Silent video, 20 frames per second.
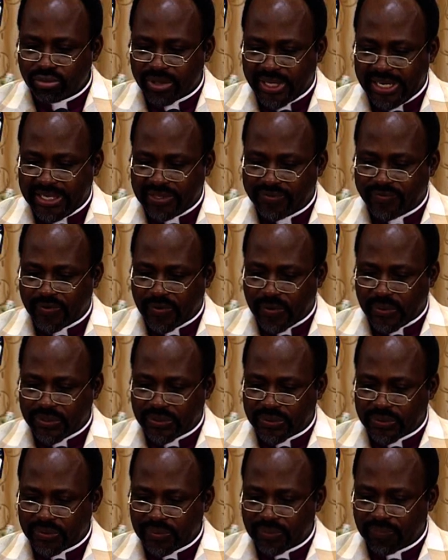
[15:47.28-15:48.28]
read for
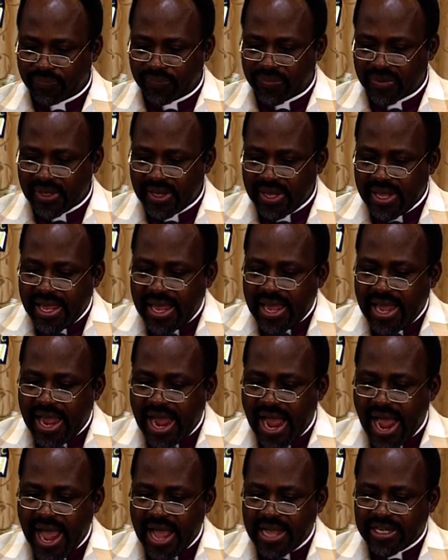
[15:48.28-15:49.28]
you.
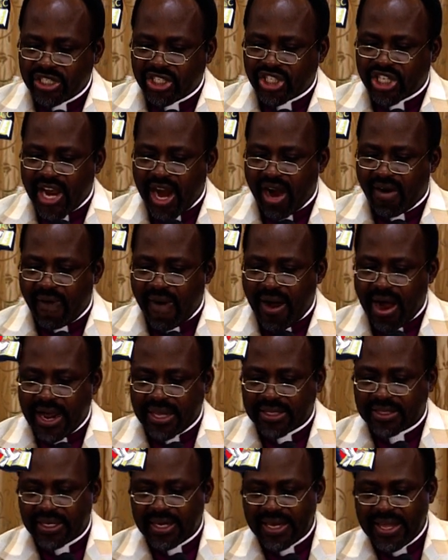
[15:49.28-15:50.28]
And
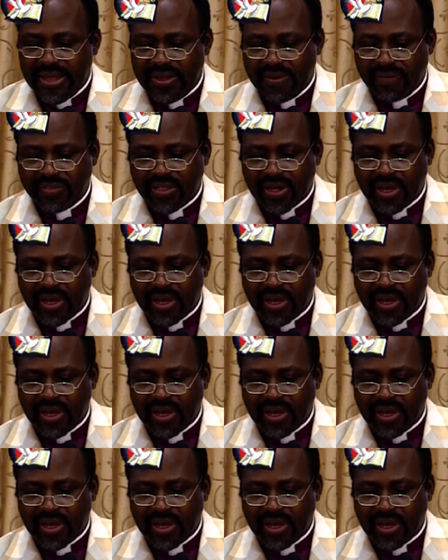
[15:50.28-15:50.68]
Jared lived